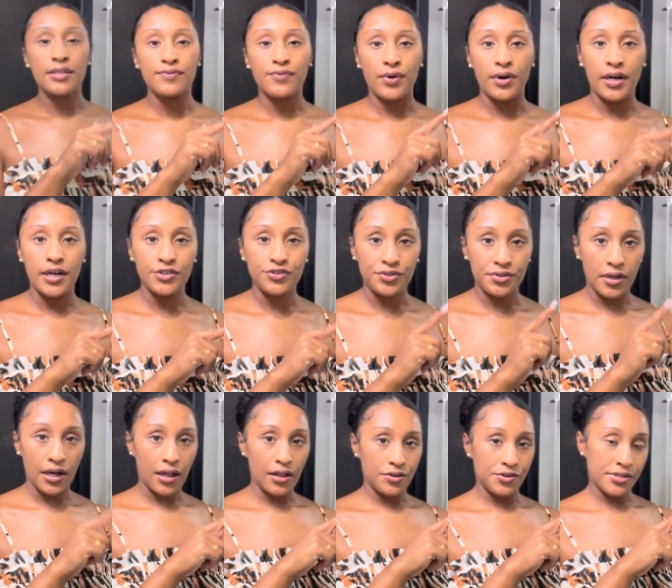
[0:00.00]
for one hundred
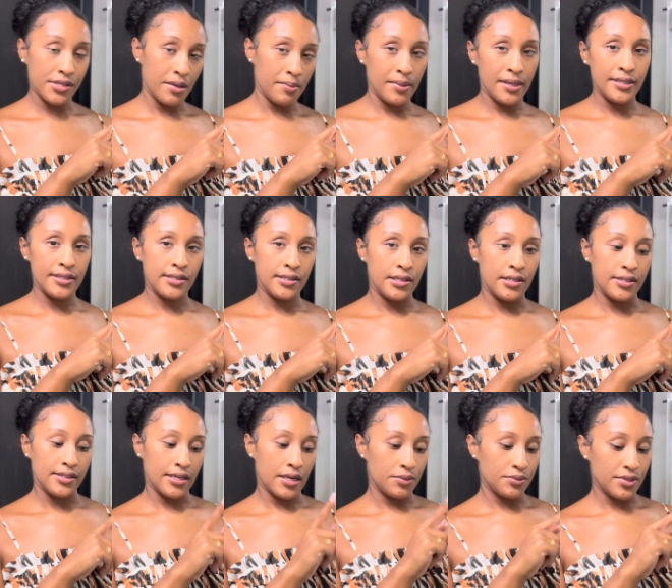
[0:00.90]
dollars at Macy's.
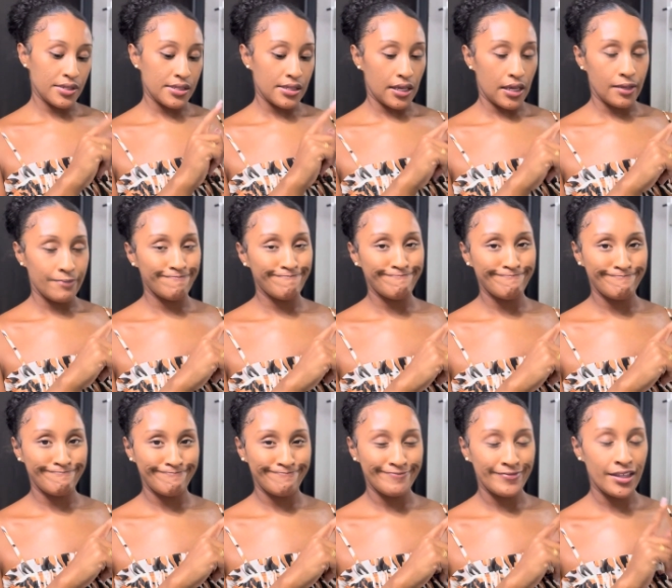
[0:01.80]
And I was just like,
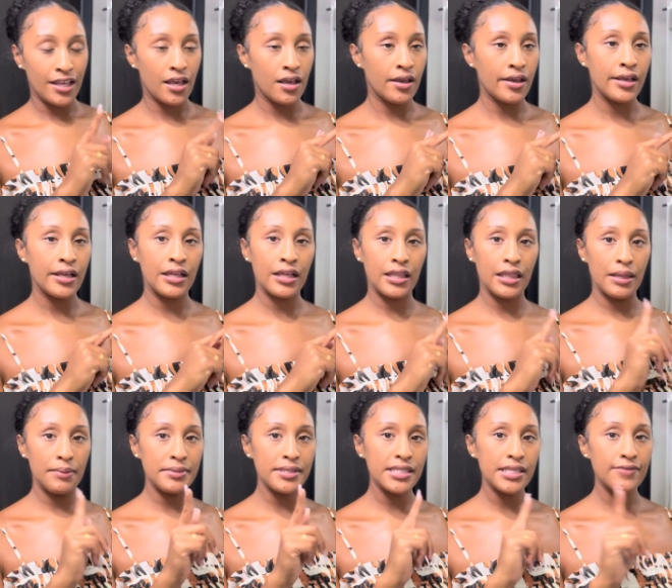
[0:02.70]
mm, let
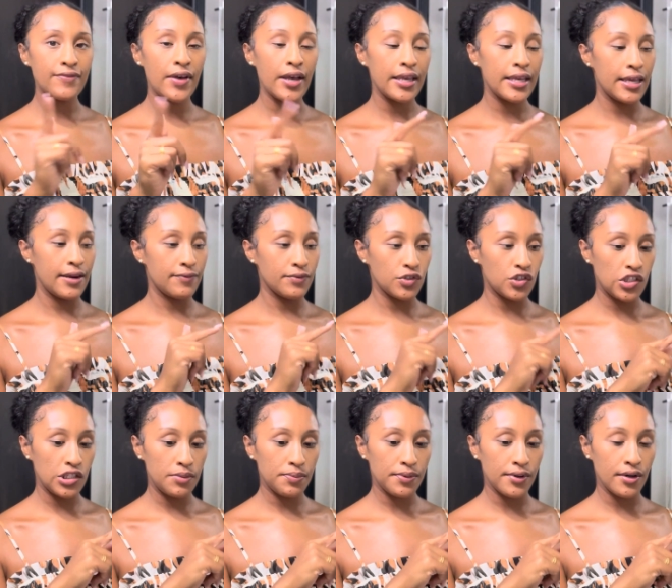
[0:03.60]
me see if I can get it for
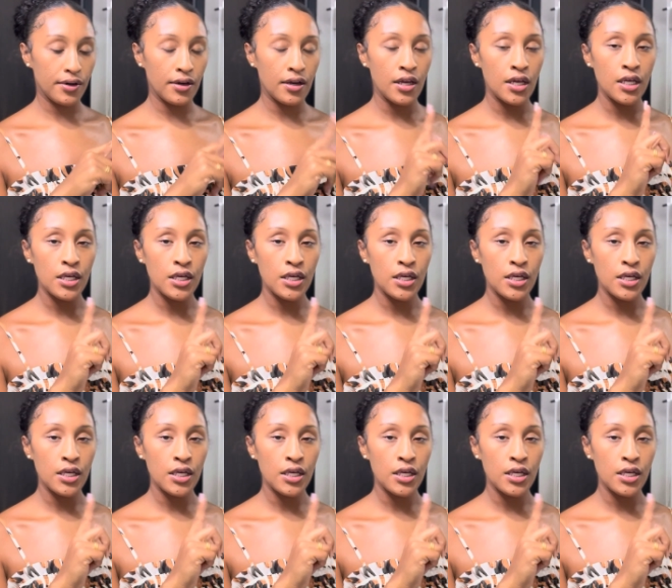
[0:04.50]
cheaper.